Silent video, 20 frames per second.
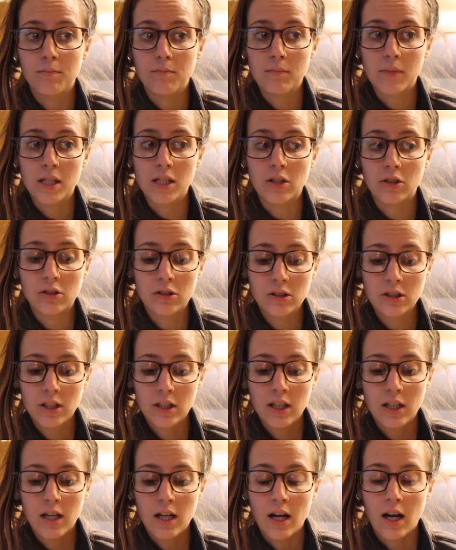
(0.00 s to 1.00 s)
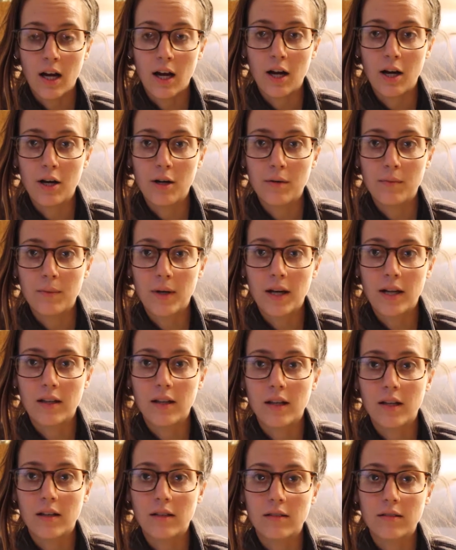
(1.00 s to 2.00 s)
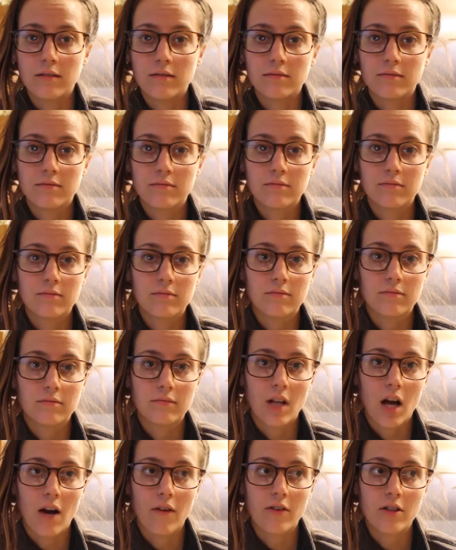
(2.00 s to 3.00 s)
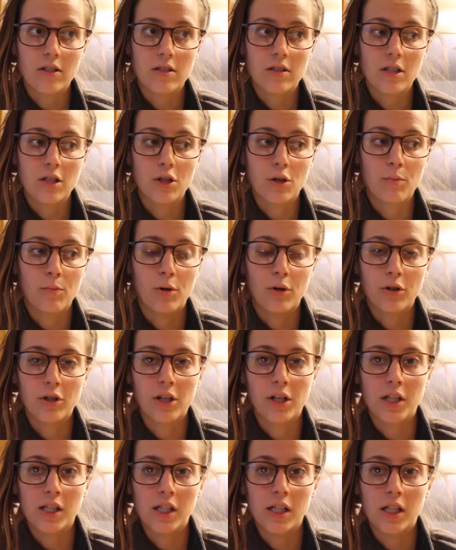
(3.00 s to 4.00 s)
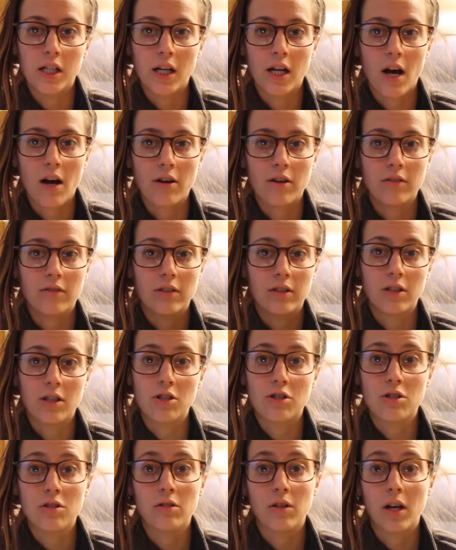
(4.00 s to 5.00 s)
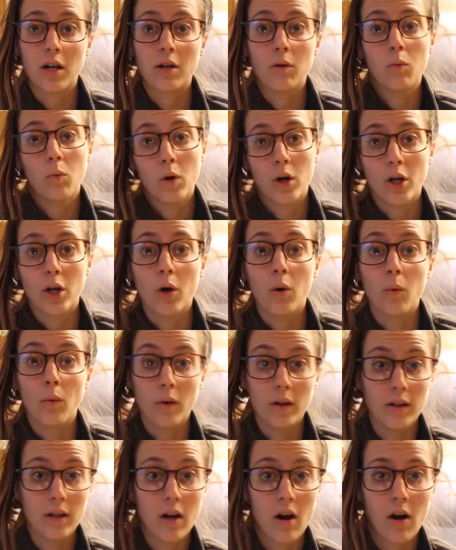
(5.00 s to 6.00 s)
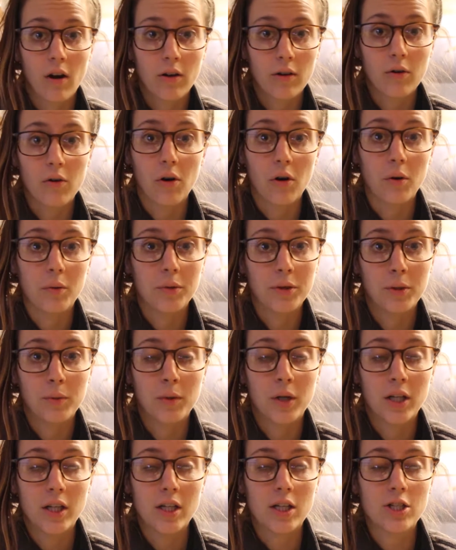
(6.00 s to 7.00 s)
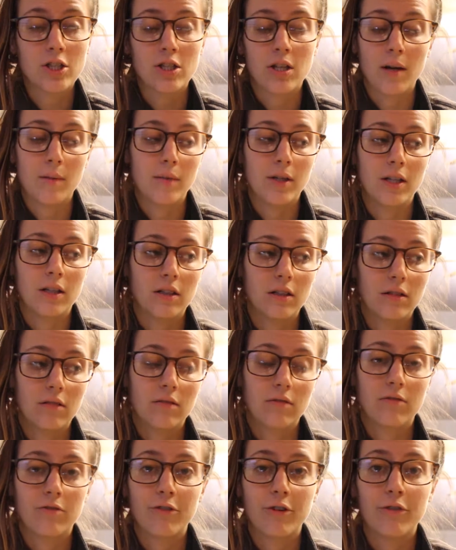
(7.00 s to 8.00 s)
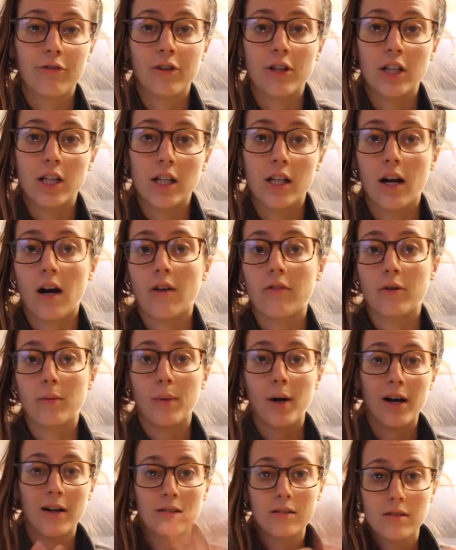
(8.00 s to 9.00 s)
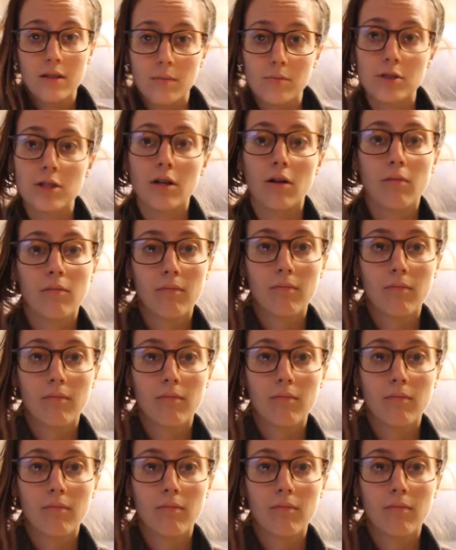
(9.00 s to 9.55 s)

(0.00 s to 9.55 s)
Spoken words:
meal. And then obviously your bowl you're gonna eat it out of, unless you like want to go really hardcore with the one dish. I mean, feel free to eat out of your pot. It's up to you.